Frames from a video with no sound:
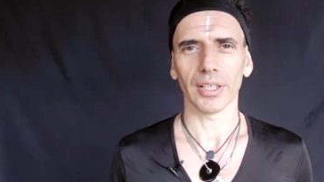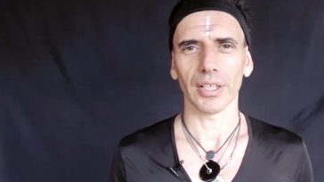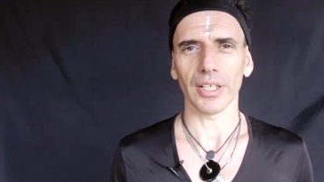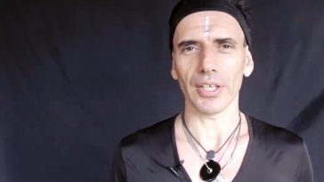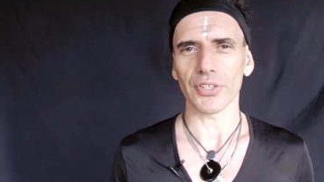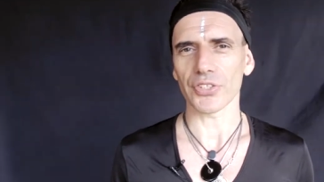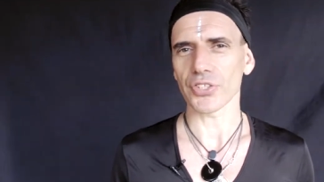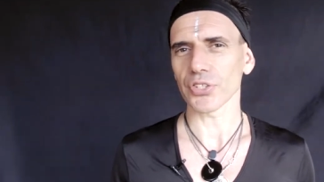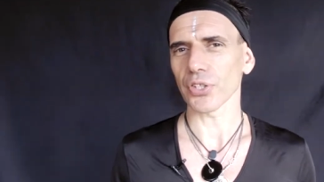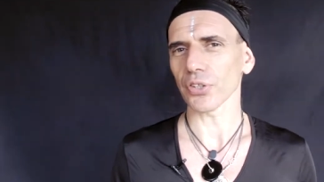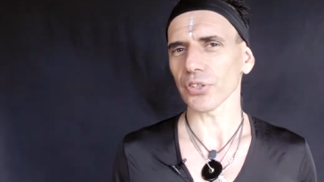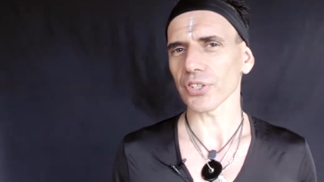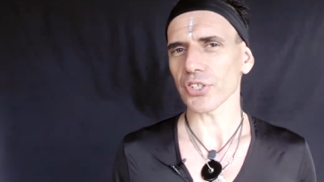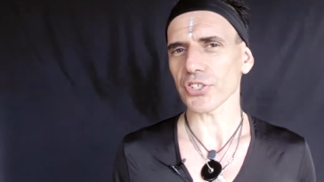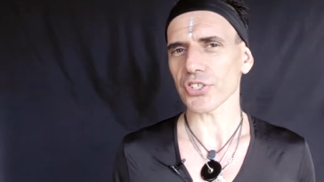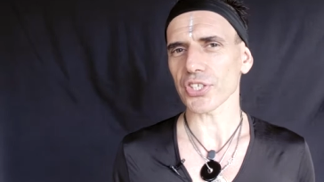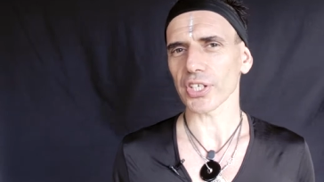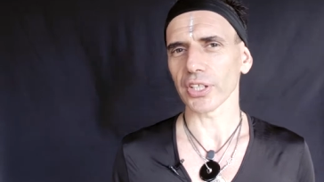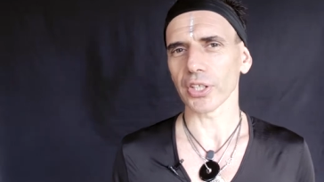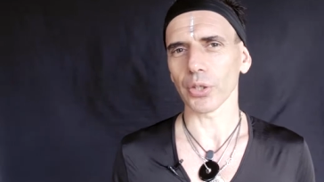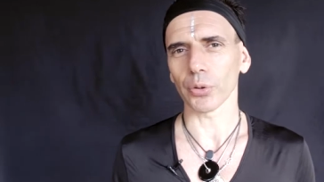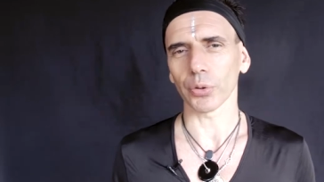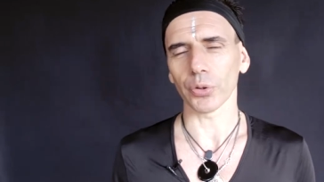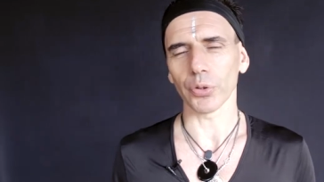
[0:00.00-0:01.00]
It's not
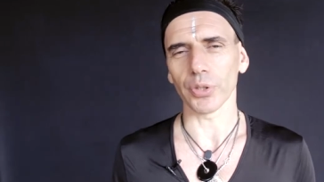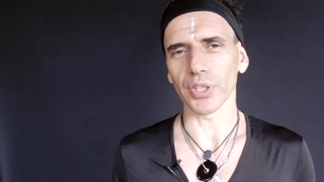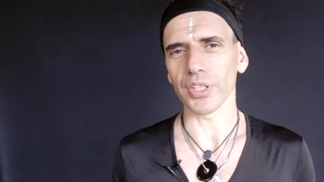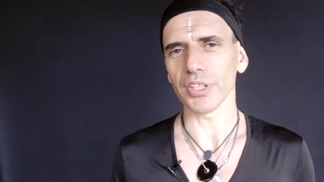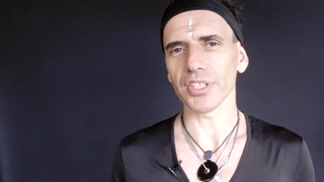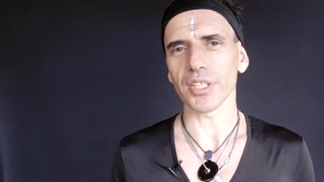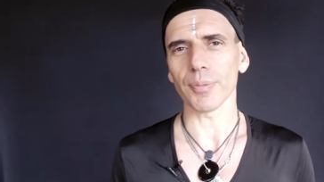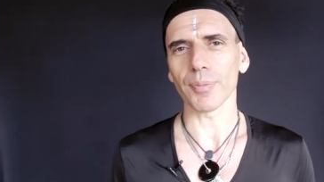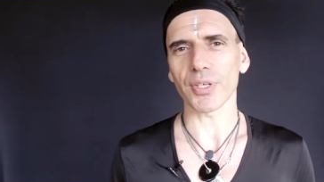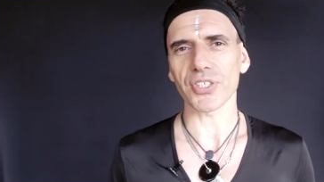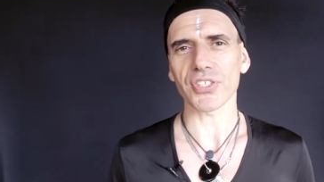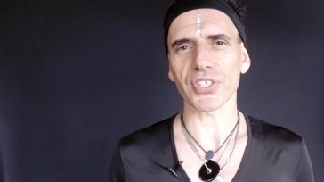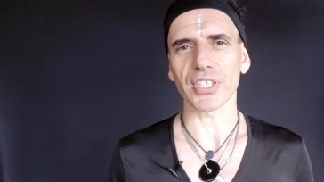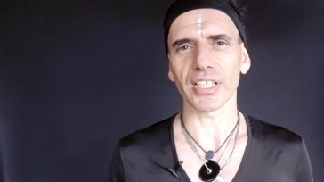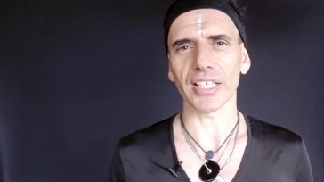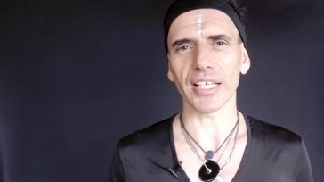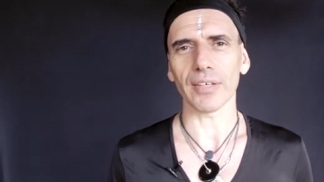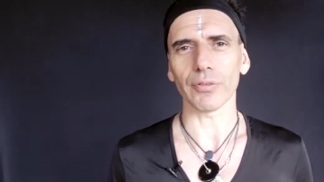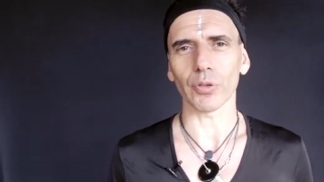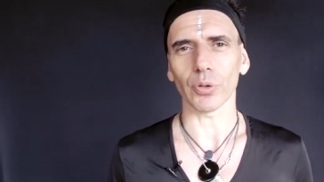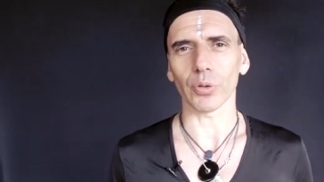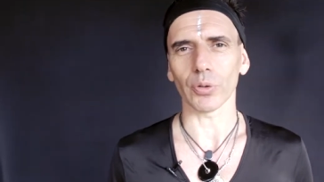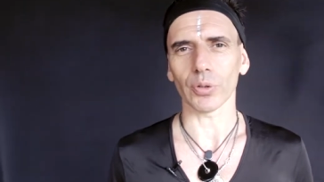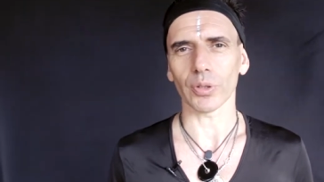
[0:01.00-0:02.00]
necessarily on an intimacy
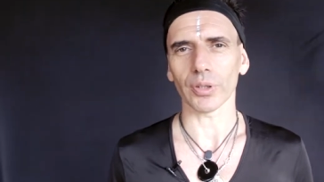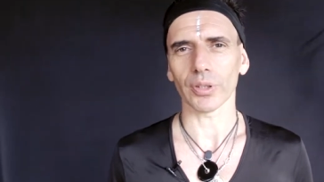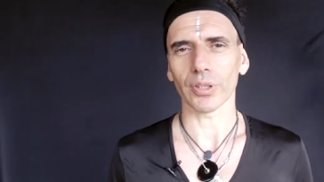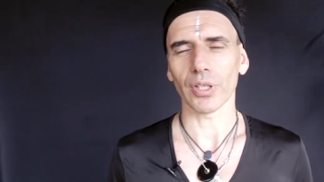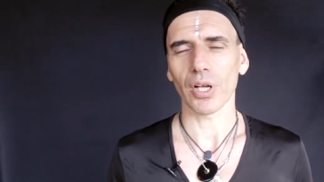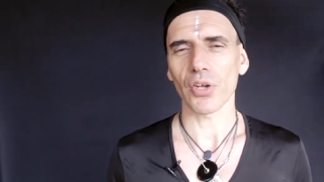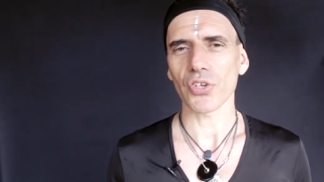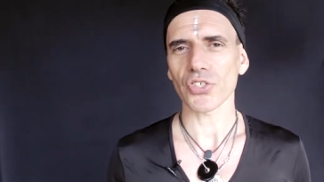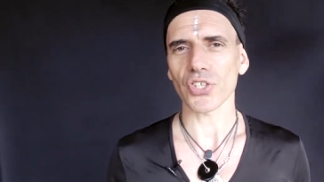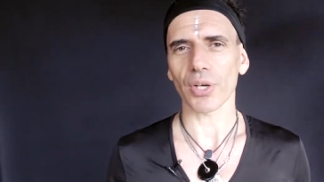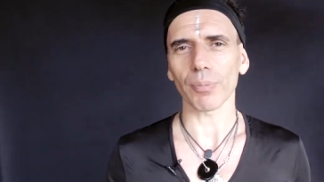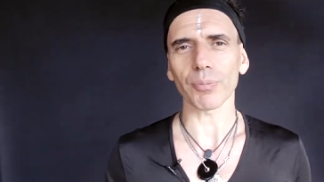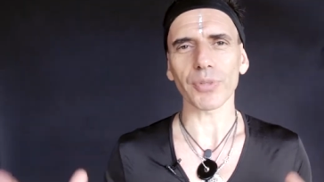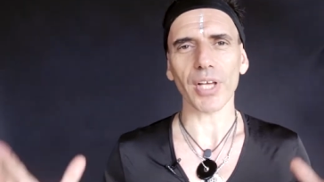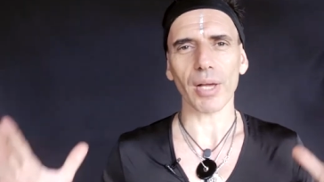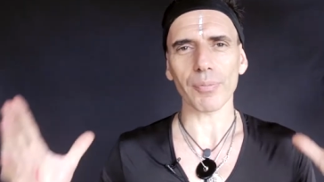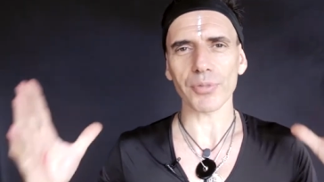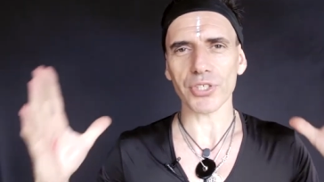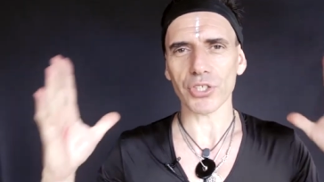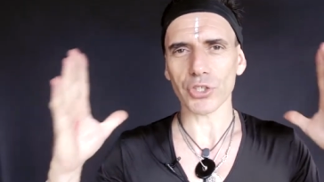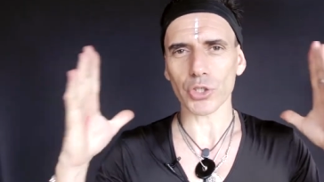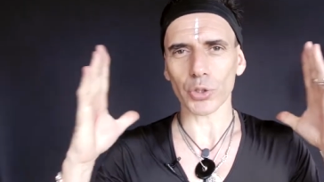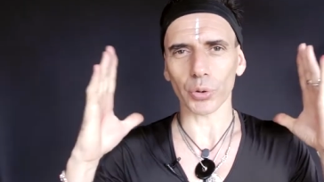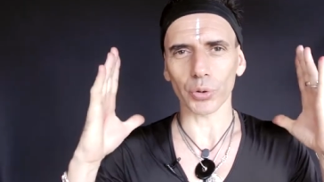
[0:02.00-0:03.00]
level.
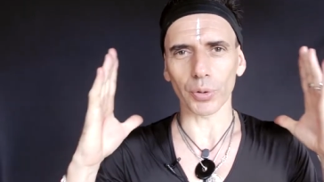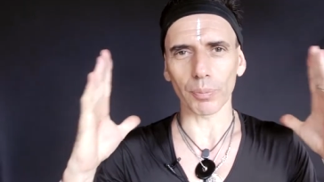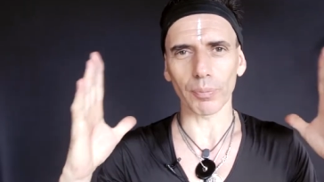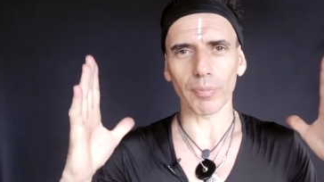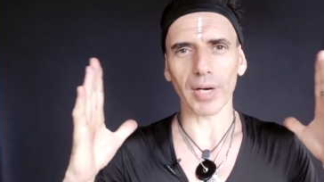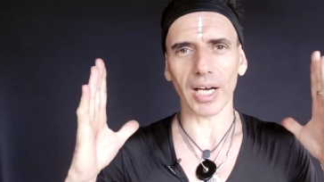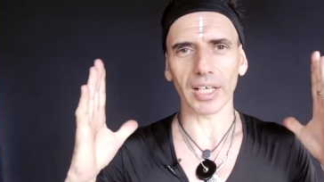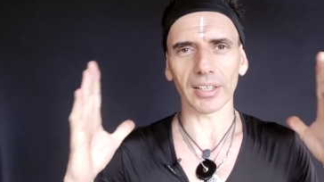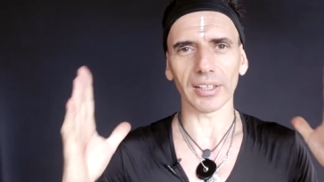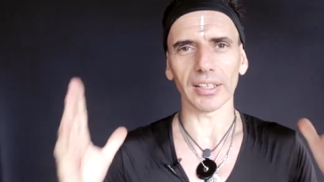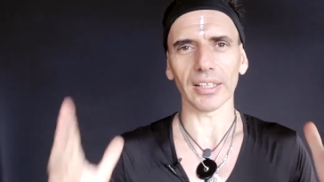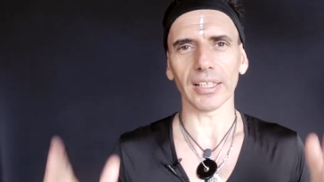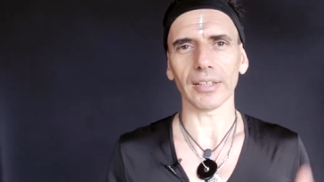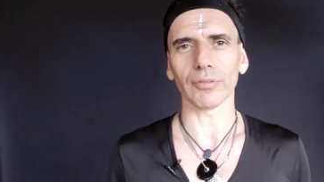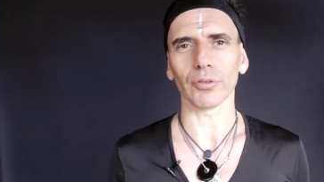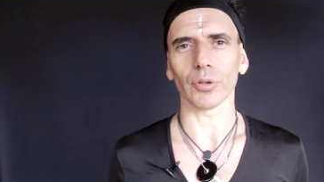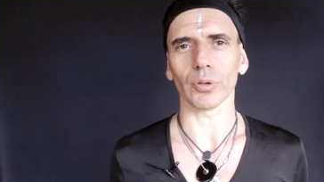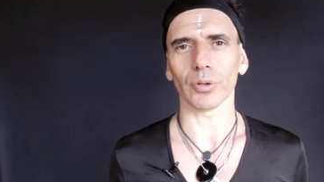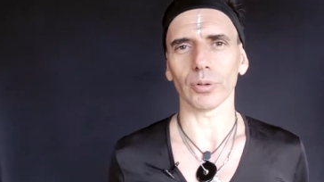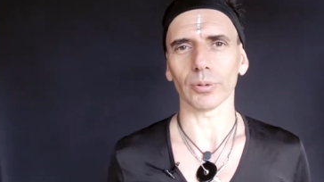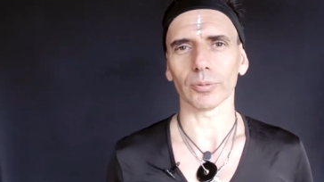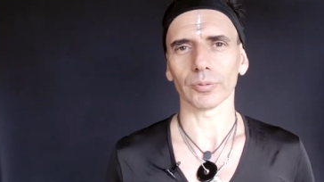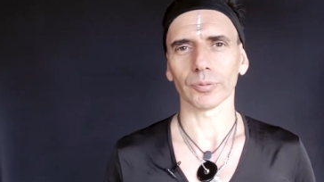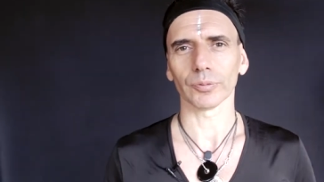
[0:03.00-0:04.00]
Sometimes it's on a mind
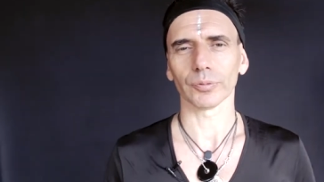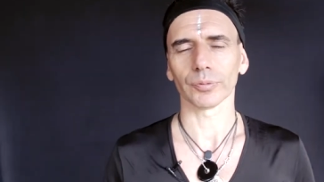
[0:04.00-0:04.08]
level.